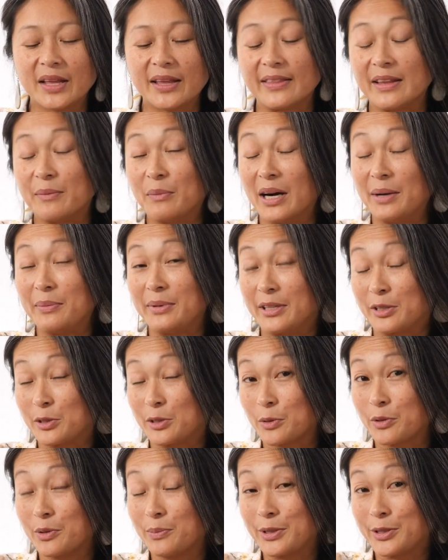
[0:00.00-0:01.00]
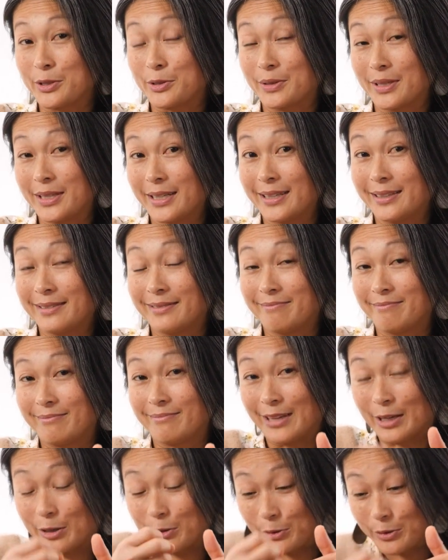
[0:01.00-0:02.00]
There might be a trauma trigger
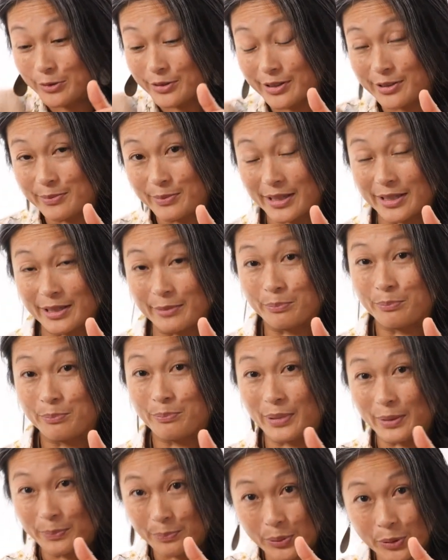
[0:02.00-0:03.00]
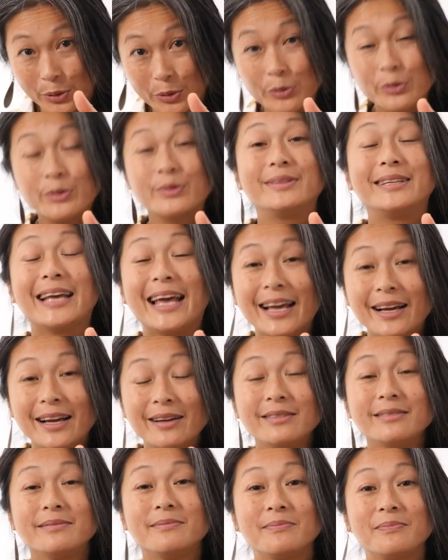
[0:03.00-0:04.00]
that causes me to be pulled down,
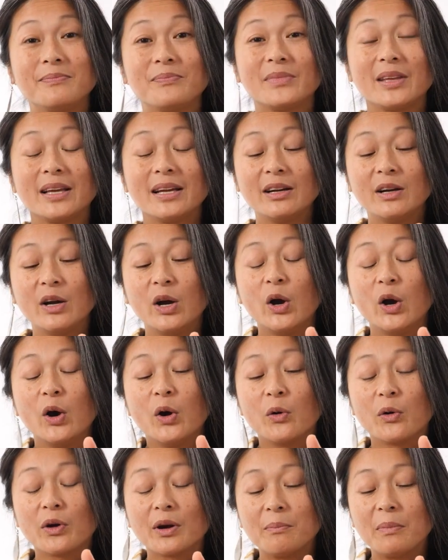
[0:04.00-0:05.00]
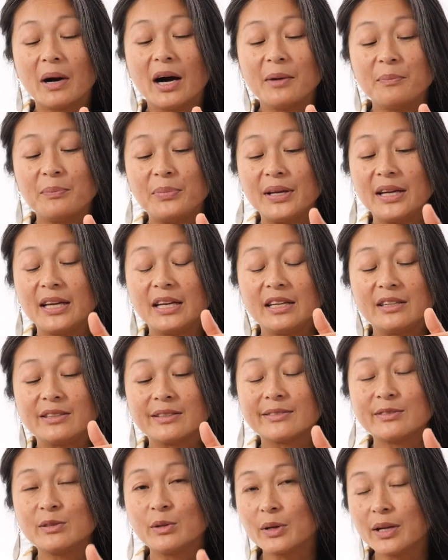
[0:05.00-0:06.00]
yeah, or it might be
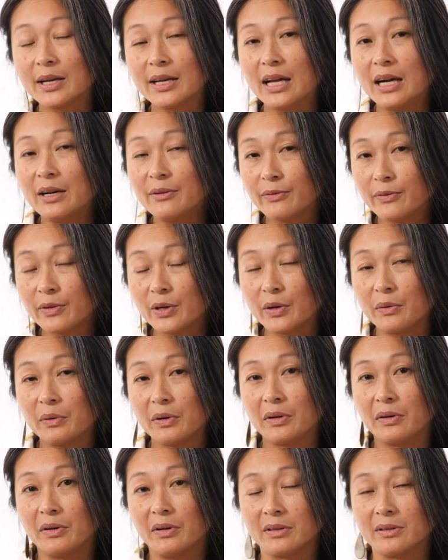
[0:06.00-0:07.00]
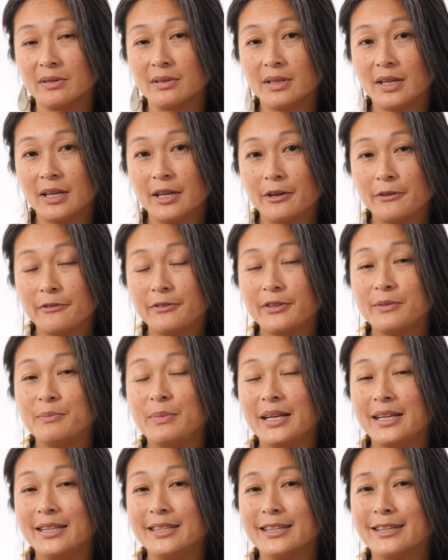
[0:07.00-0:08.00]
just not enough going on for
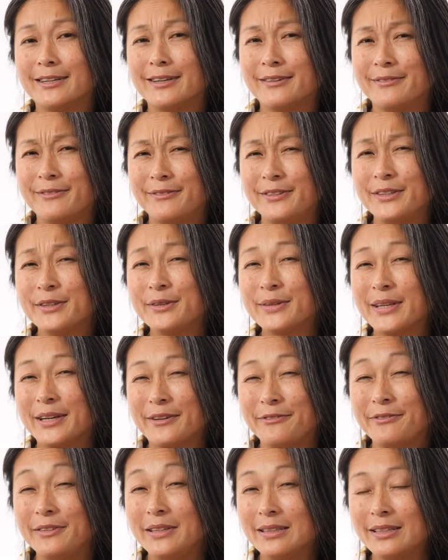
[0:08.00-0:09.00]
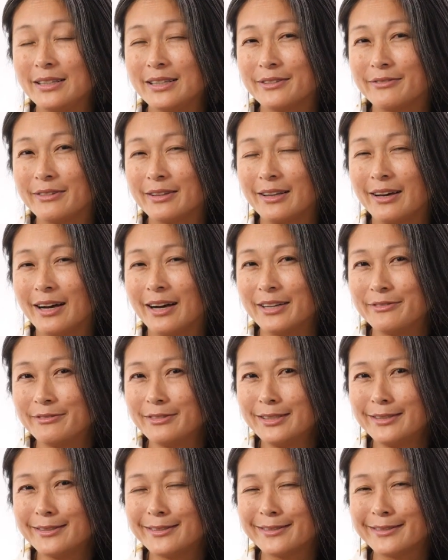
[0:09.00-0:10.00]
me to feel that feeling of
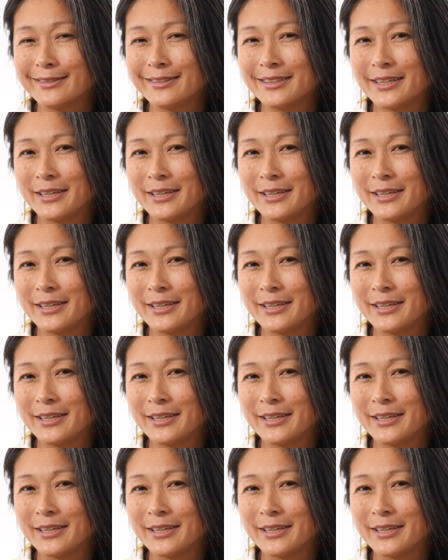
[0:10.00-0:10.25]
aliveness.